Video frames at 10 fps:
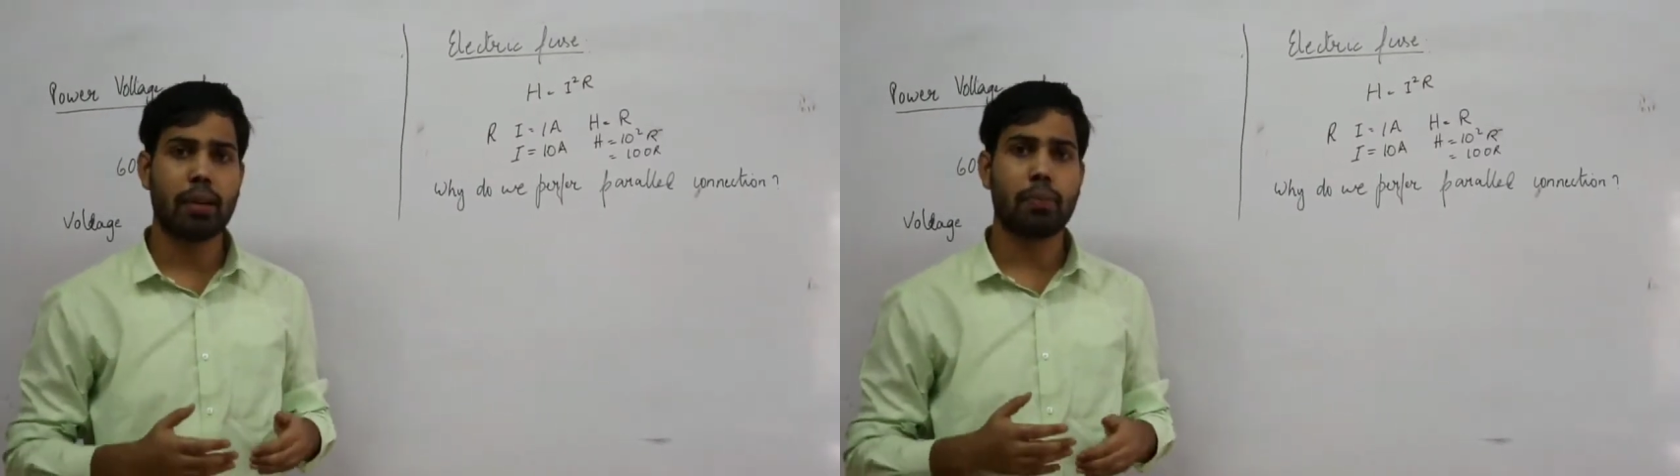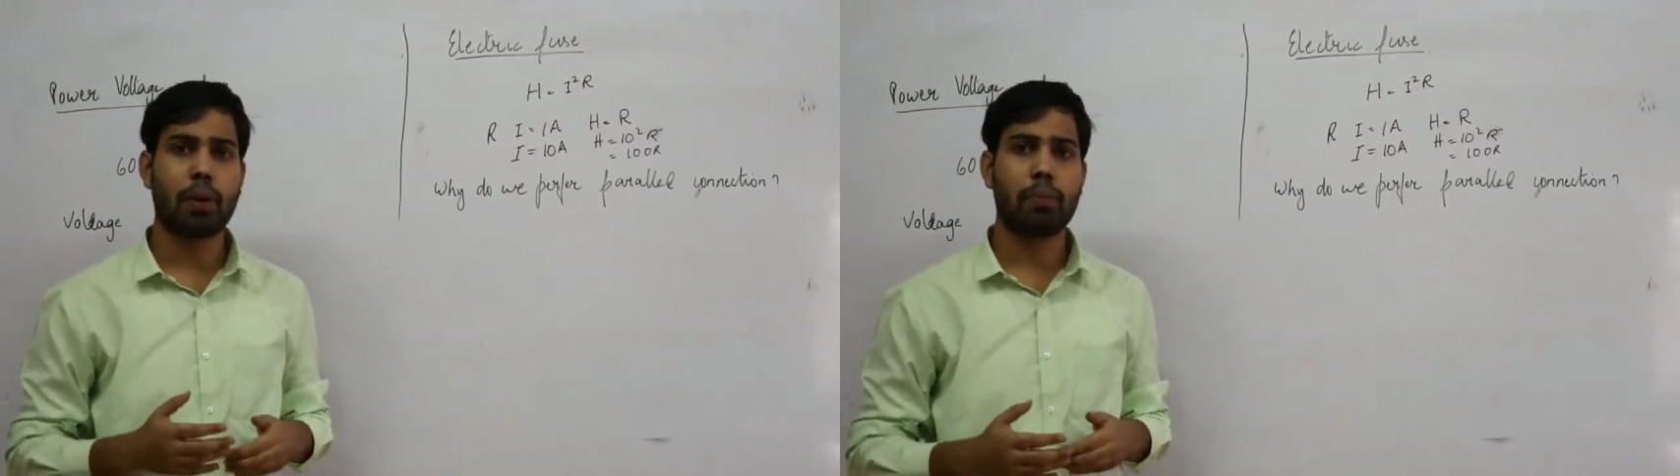
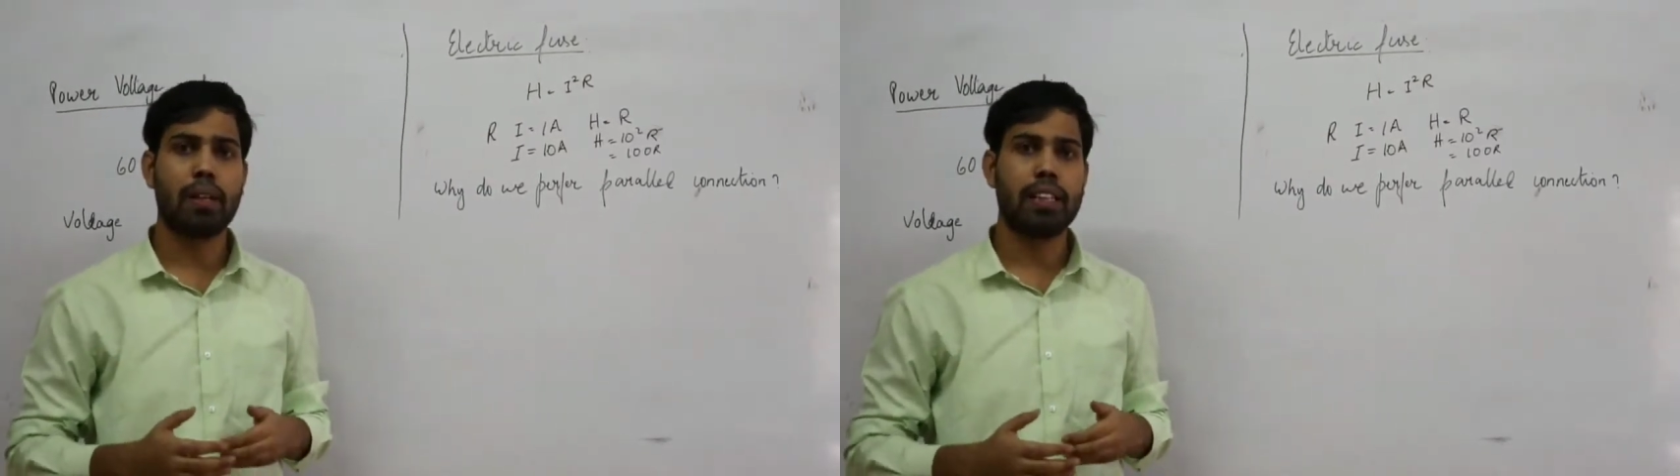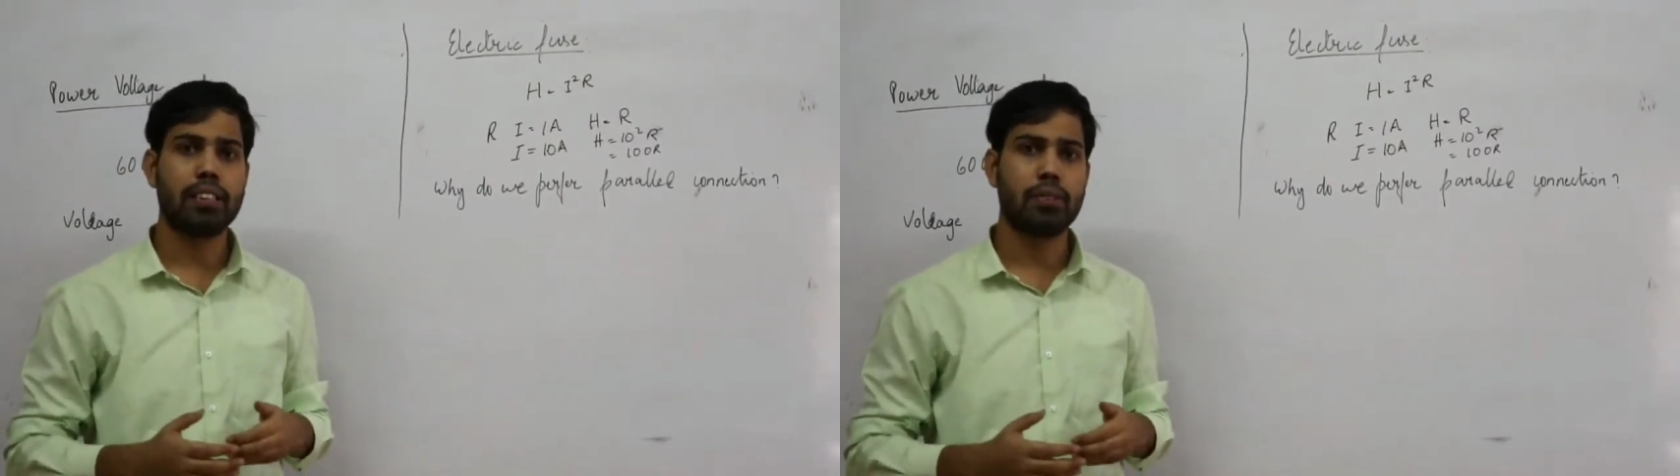are
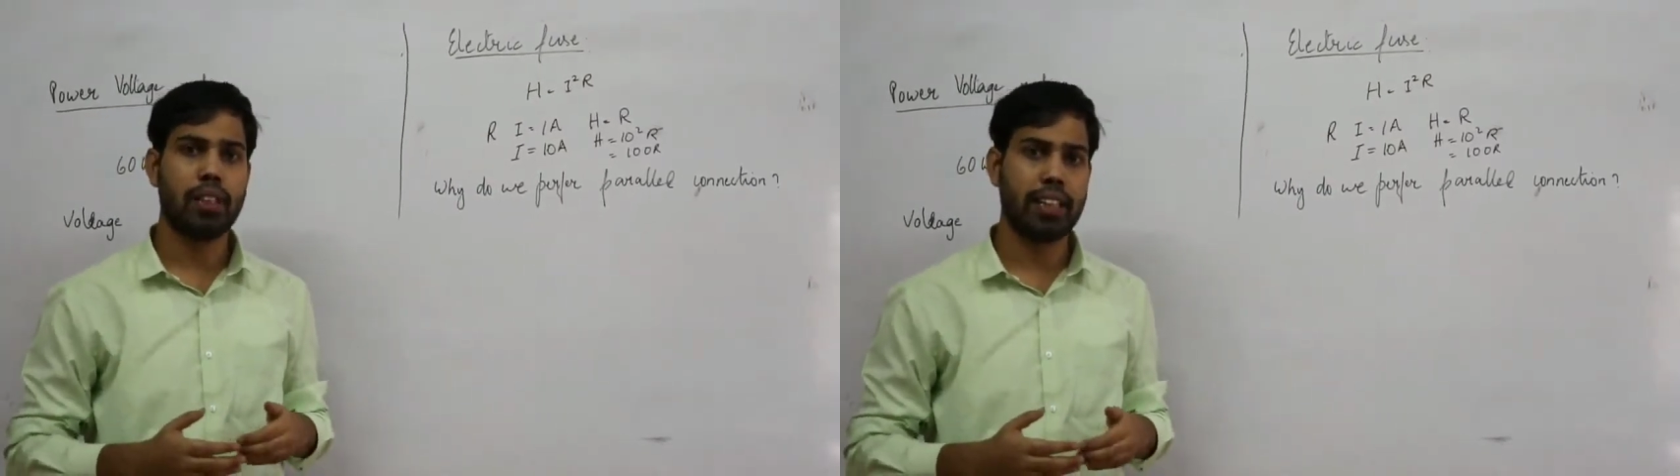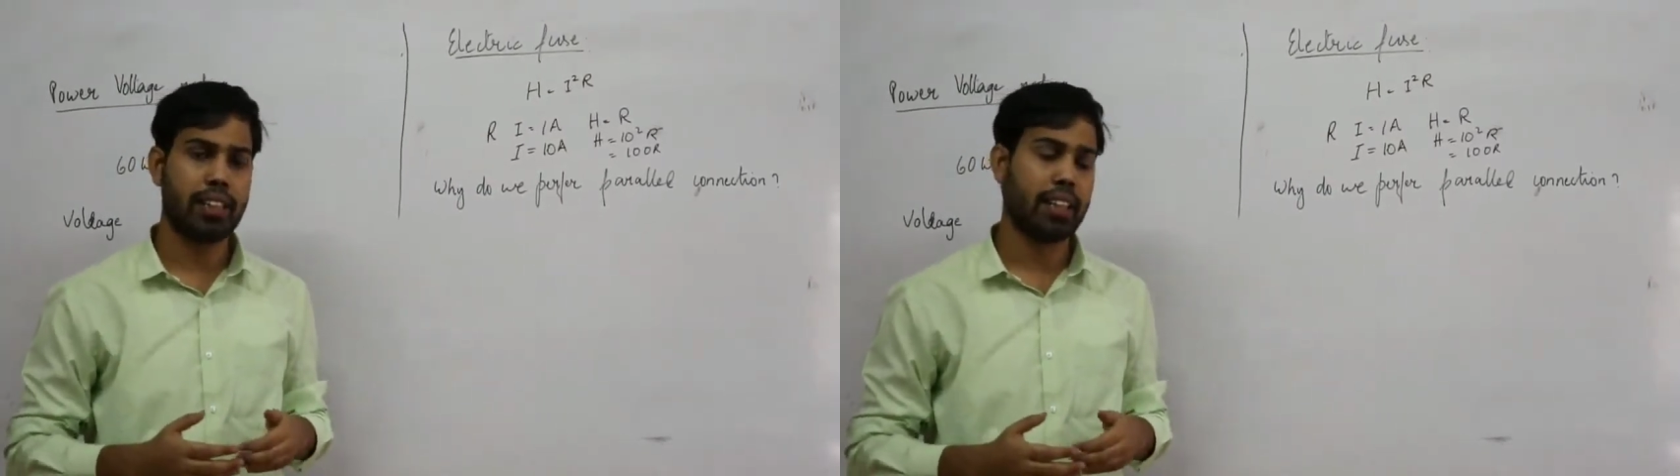properly
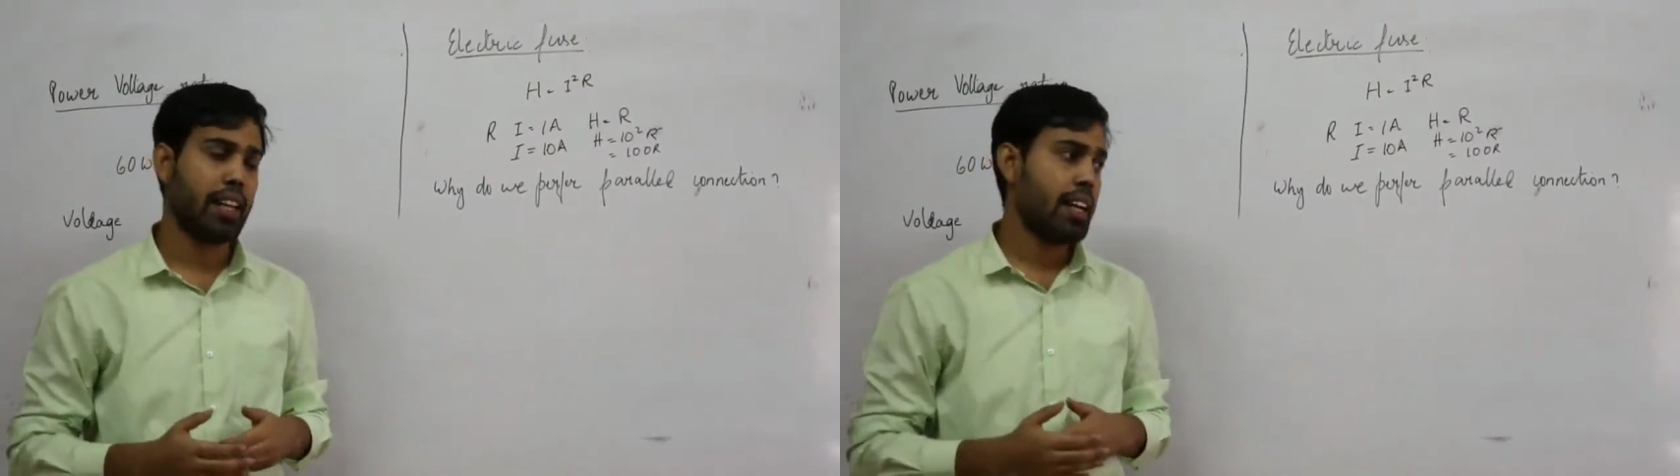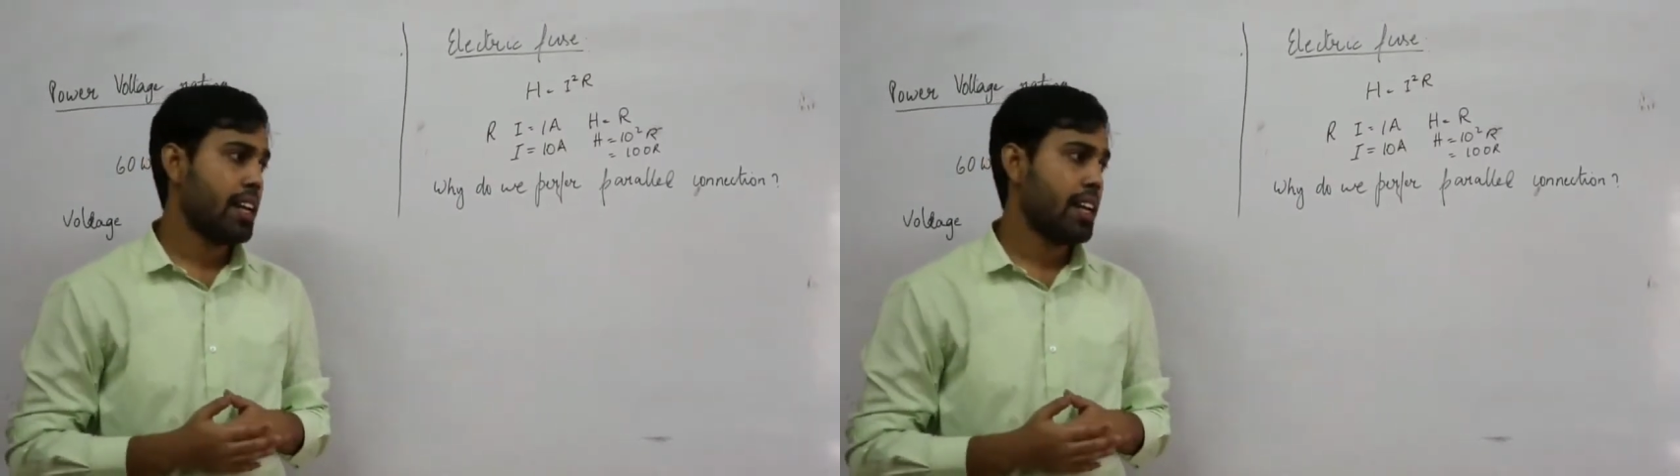insulated.